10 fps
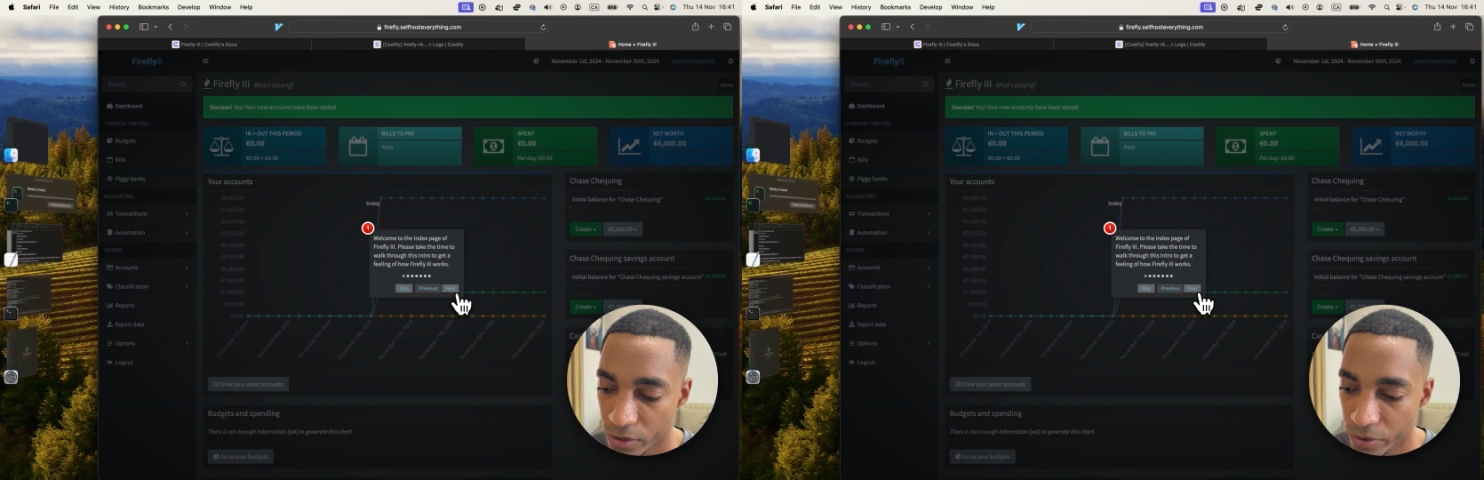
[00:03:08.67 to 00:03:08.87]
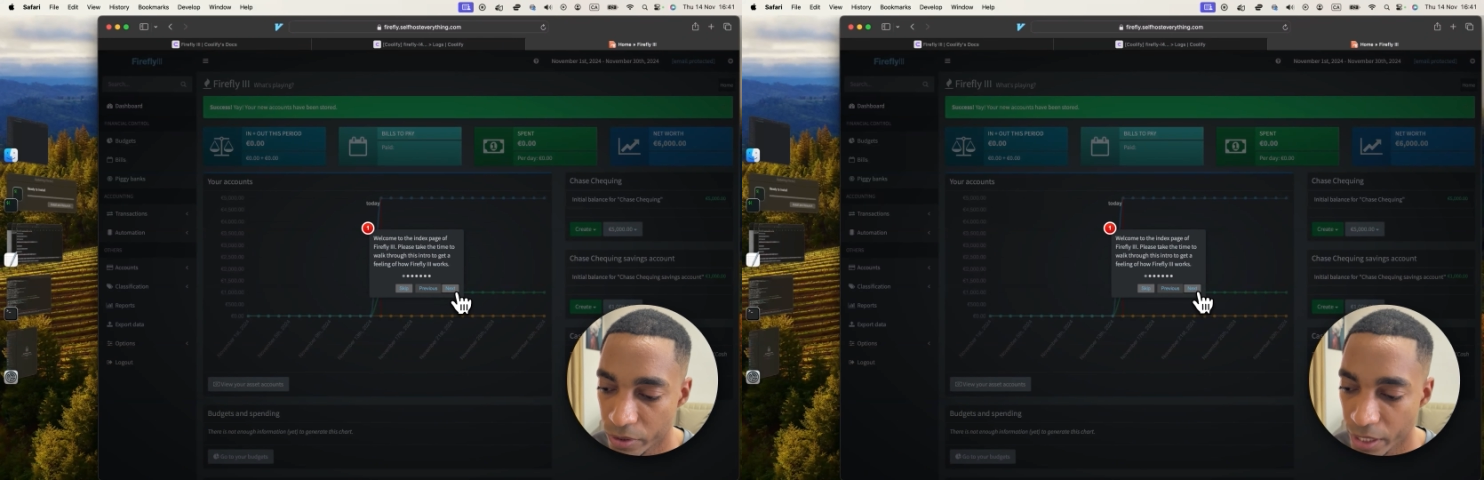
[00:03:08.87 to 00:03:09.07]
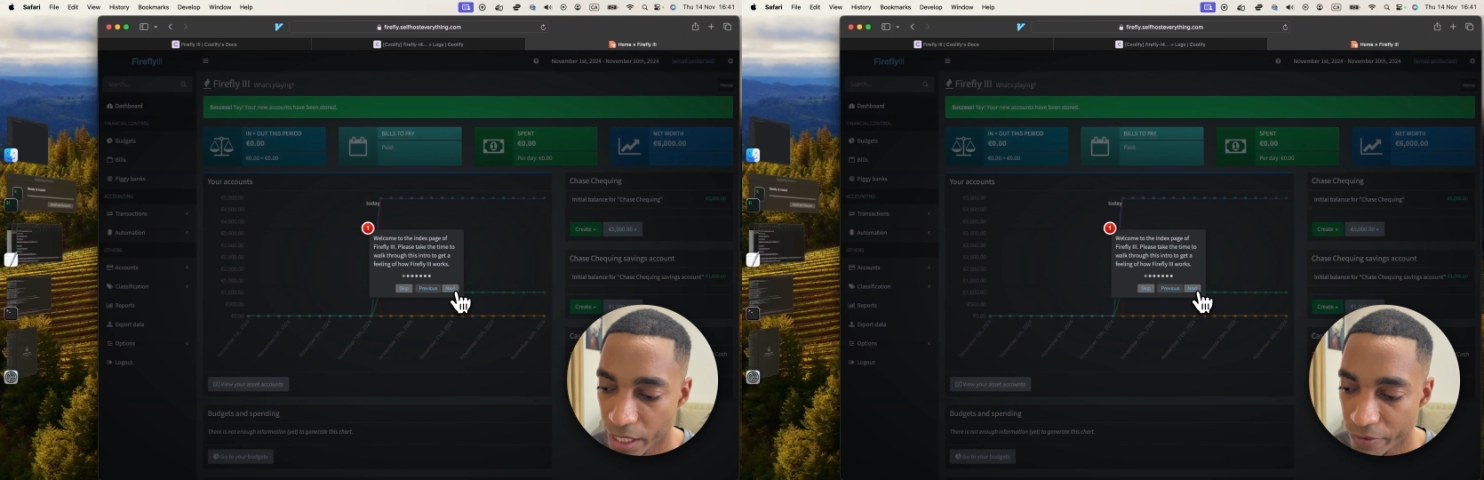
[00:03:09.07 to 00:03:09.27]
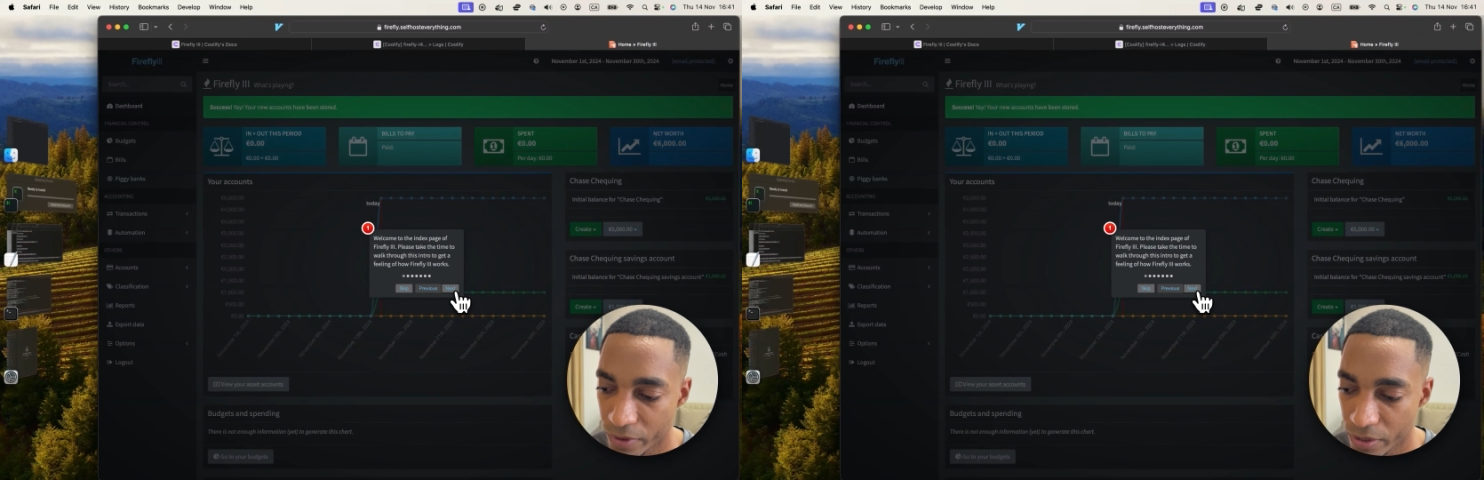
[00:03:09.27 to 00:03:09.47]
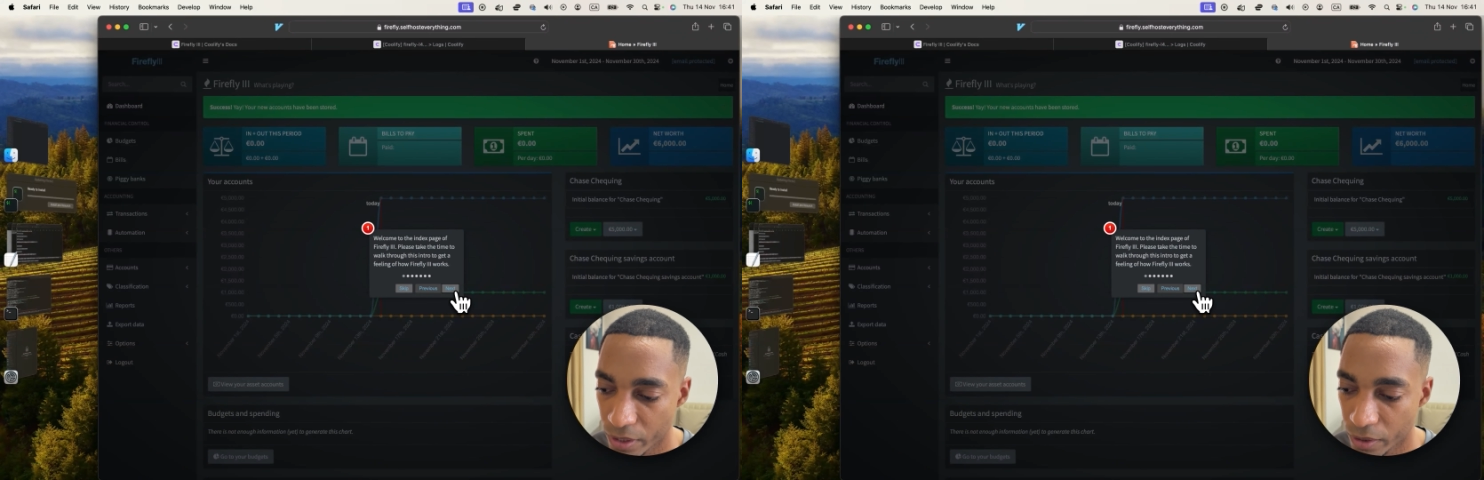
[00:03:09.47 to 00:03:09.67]
is going to
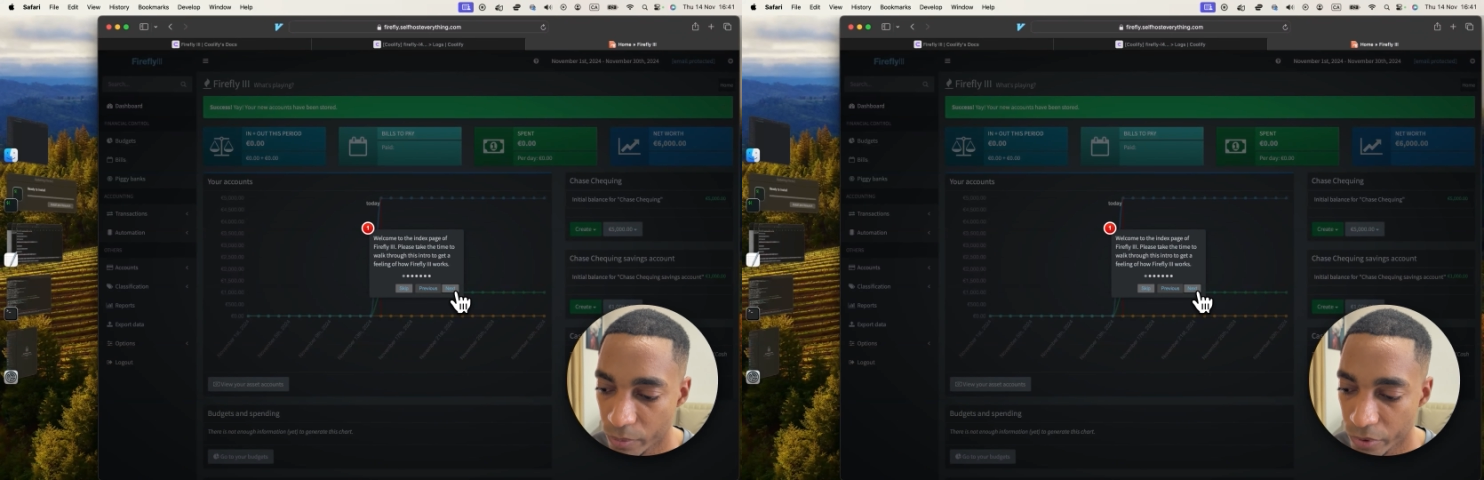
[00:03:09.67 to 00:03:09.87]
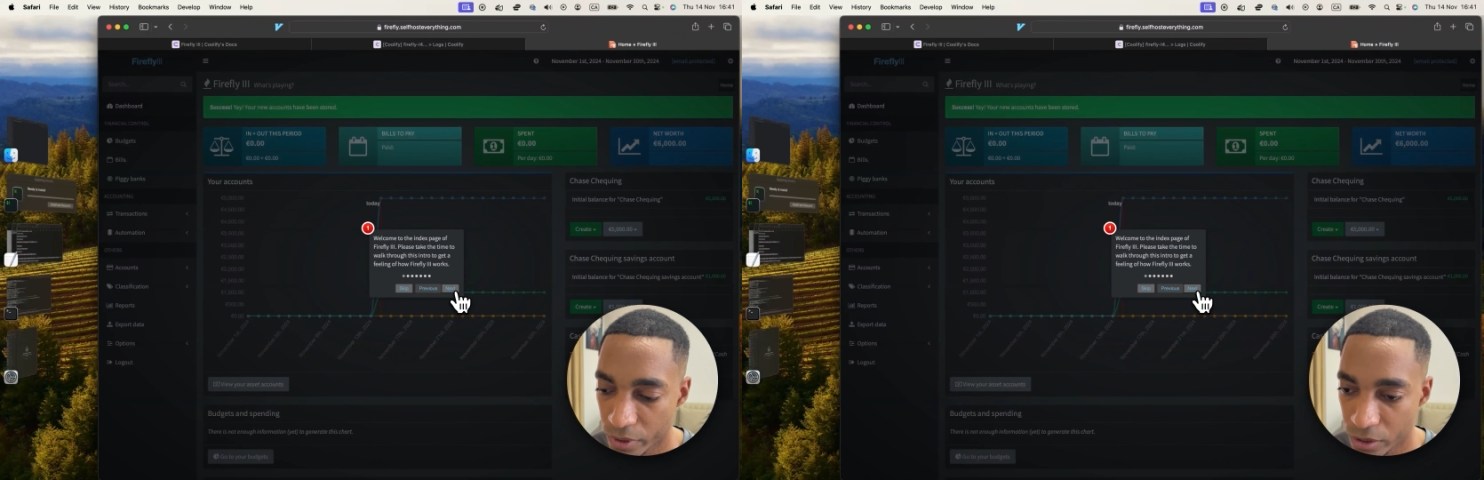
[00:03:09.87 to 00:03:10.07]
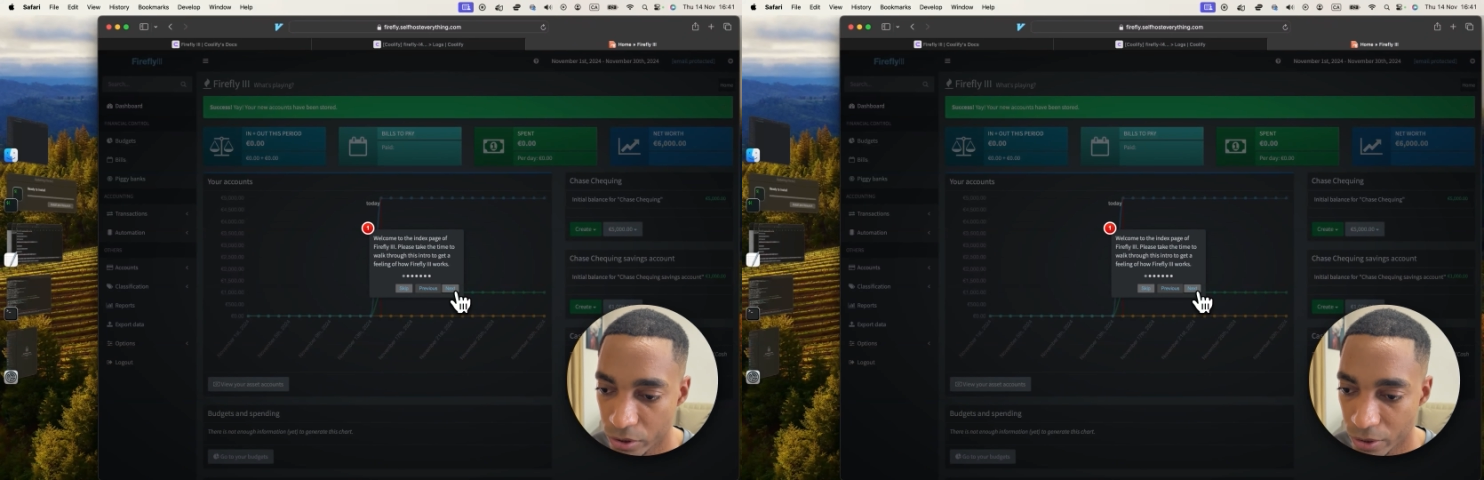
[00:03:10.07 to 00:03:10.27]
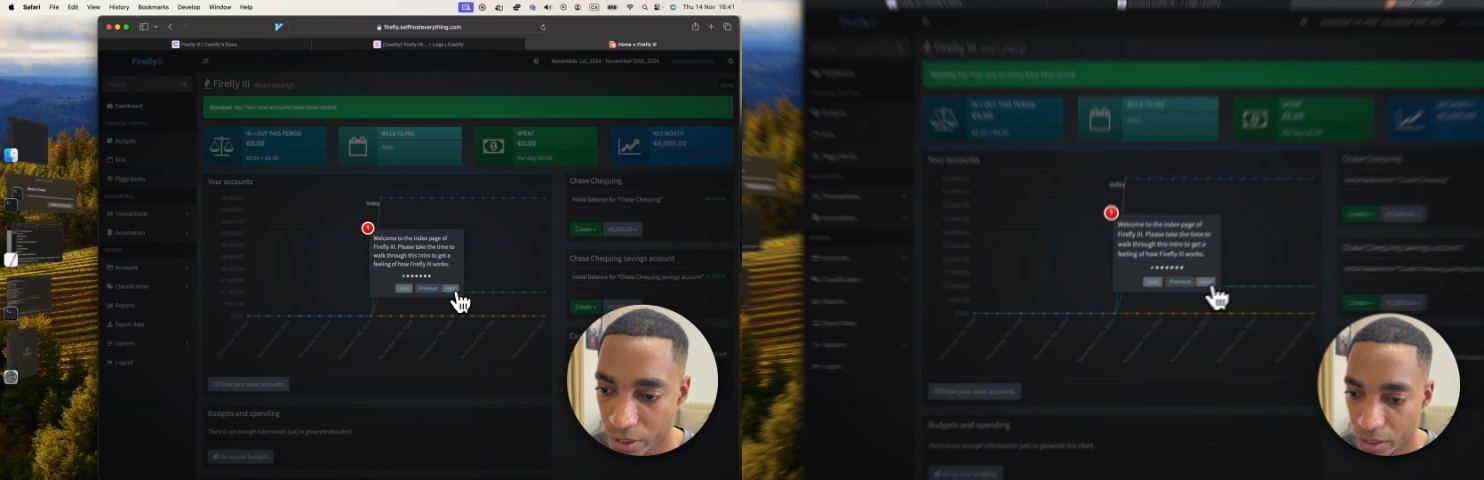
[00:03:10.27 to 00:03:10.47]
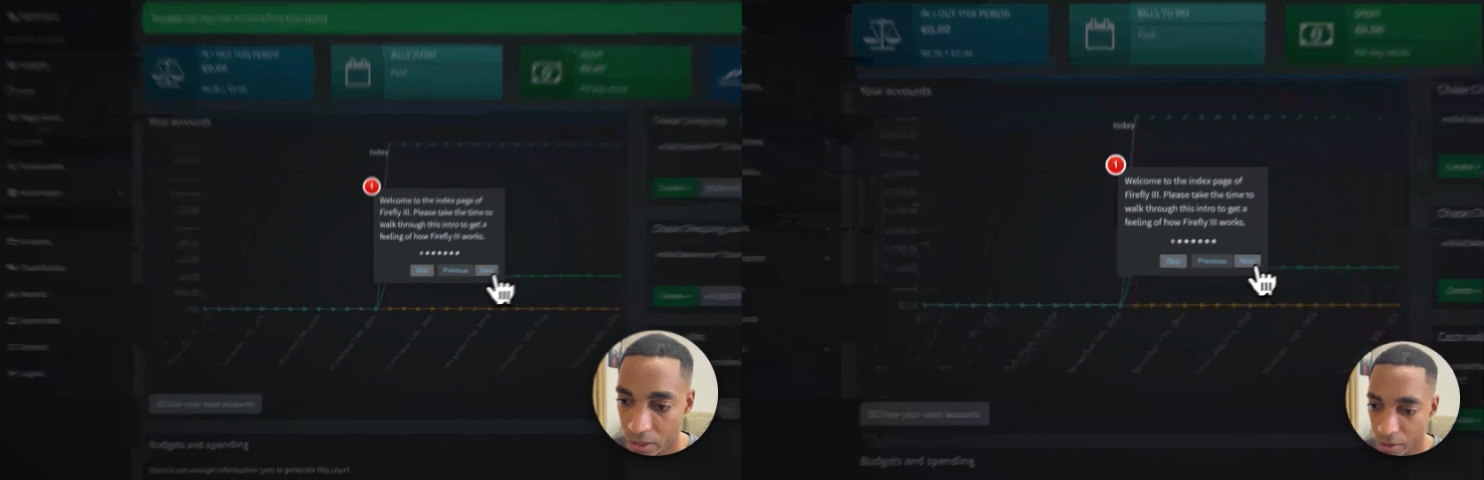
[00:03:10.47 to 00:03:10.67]
have this onboarding
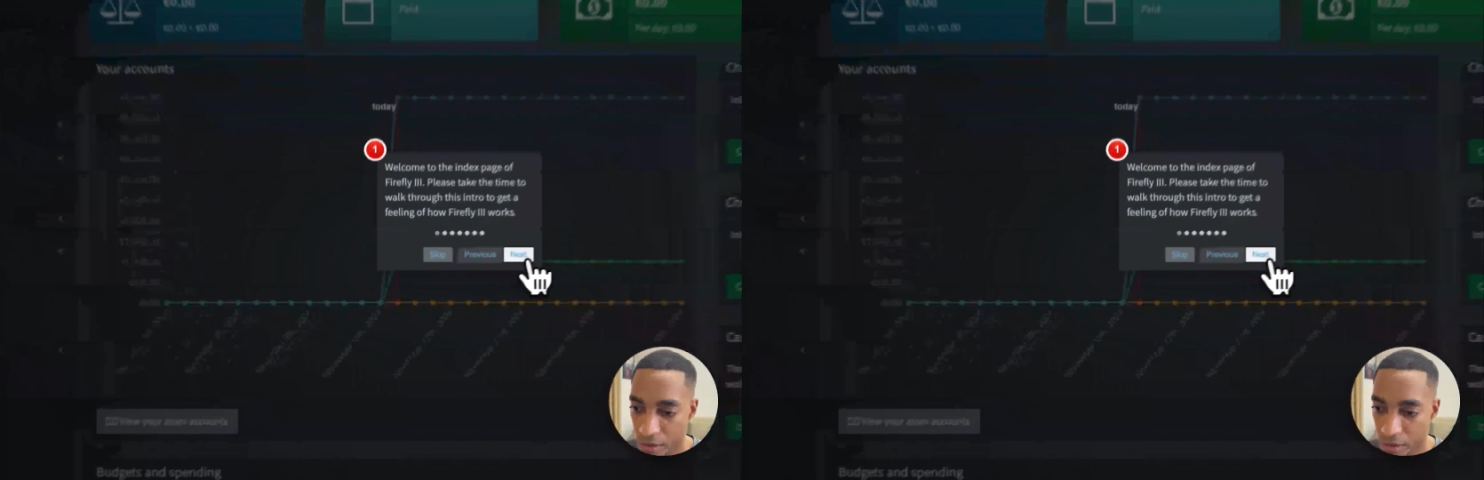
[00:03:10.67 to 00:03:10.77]
journey